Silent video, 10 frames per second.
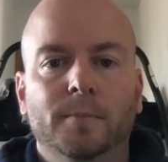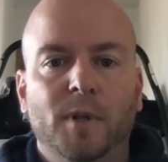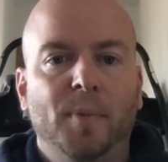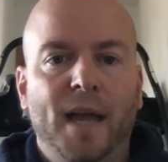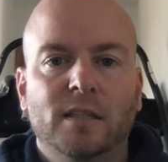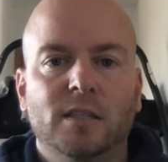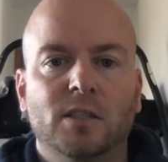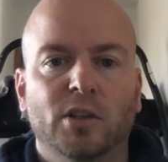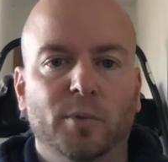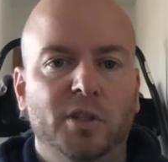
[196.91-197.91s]
The passage is
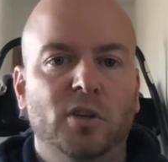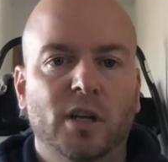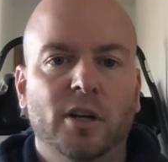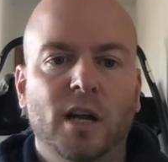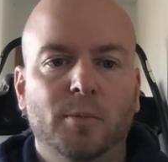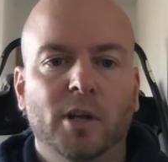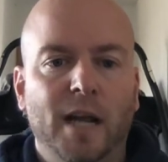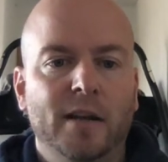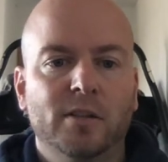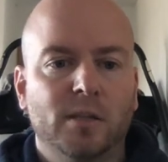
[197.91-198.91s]
a little bit trickier. You're not gonna be able to,
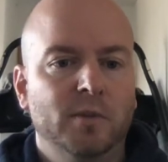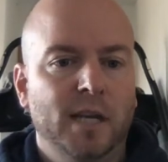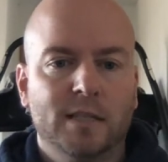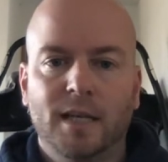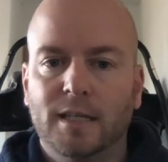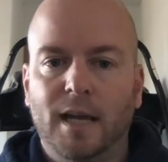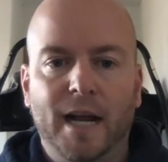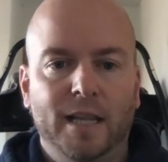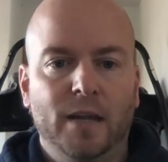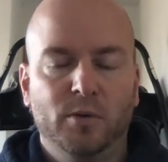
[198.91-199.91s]
I know some of you guys like to
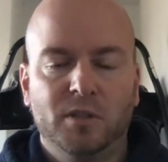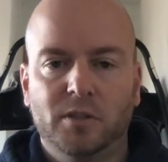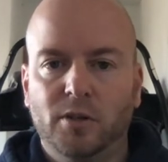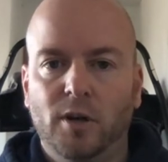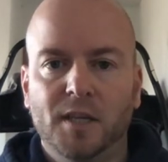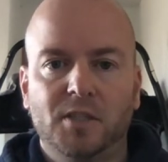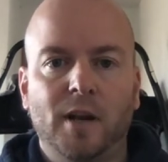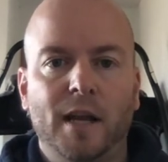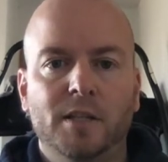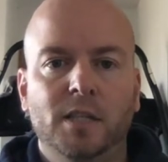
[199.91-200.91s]
highlight, which is a great
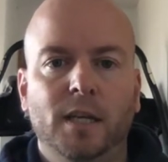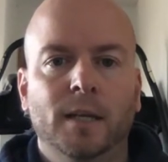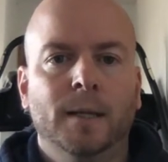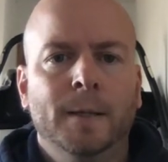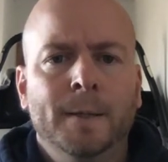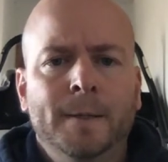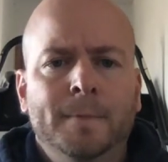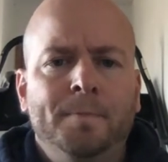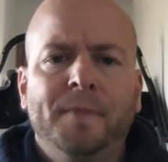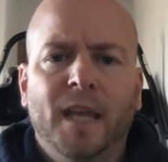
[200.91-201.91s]
strategy.
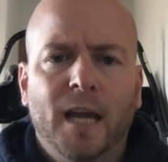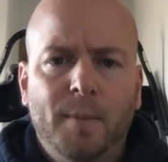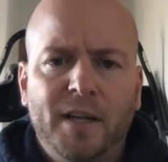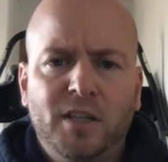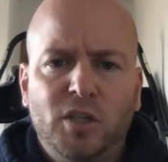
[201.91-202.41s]
I